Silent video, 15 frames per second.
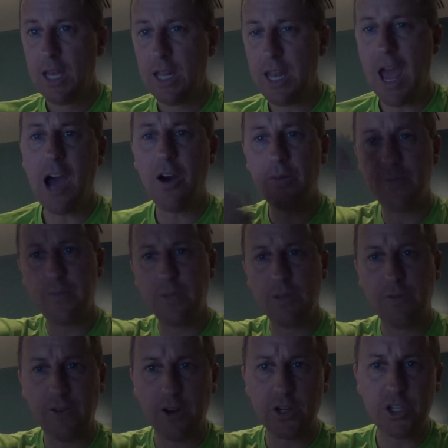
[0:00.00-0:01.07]
Now,
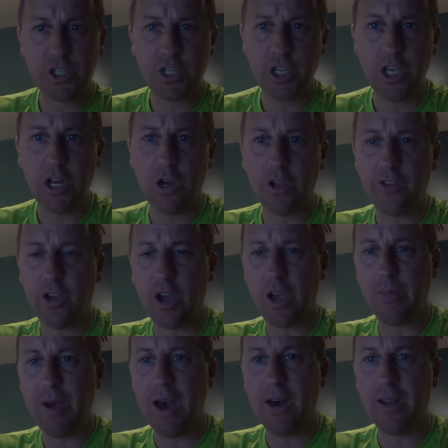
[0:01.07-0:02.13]
first, you know, I'll talk
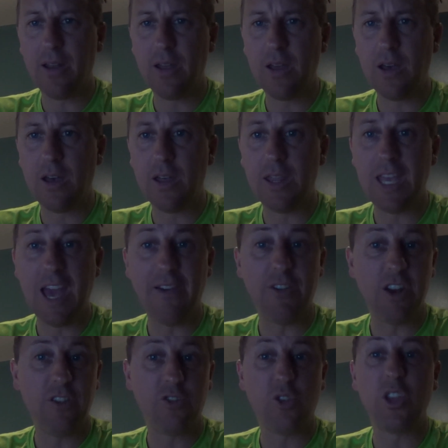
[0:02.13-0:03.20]
about uh, the
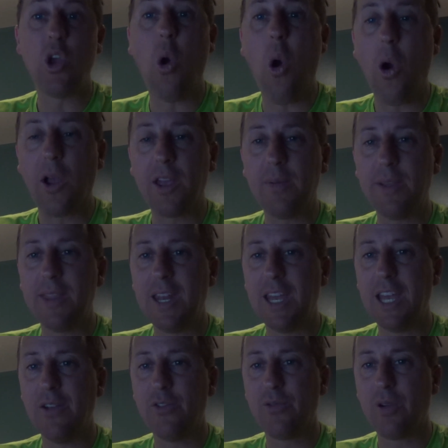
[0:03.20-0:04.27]
evidence or the argument that he
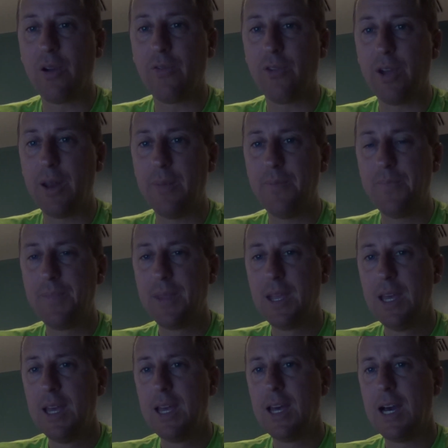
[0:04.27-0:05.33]
gives for our freedom.
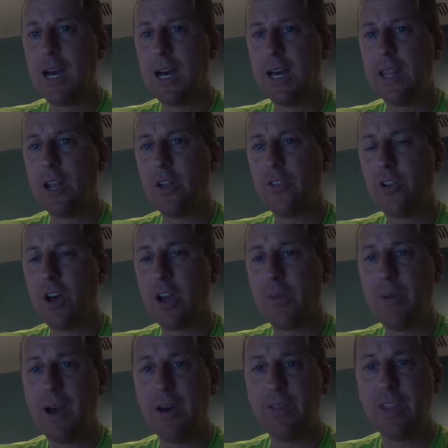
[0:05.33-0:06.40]
Uh, then I'll talk
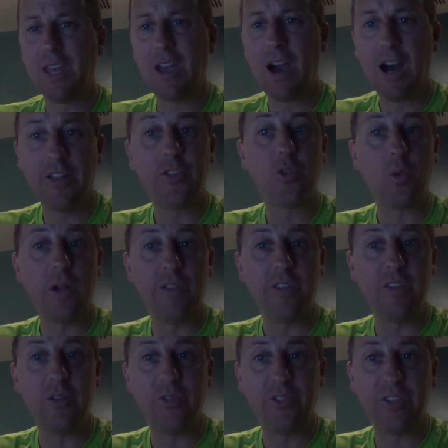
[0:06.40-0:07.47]
about the
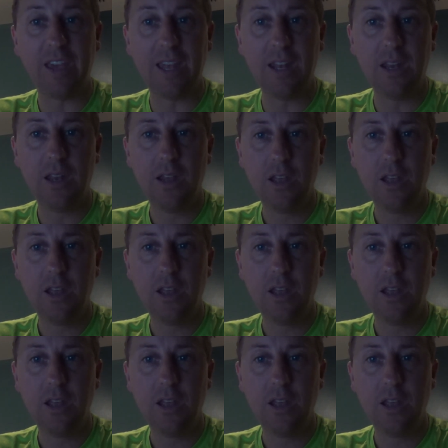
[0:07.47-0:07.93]
consequences of sin.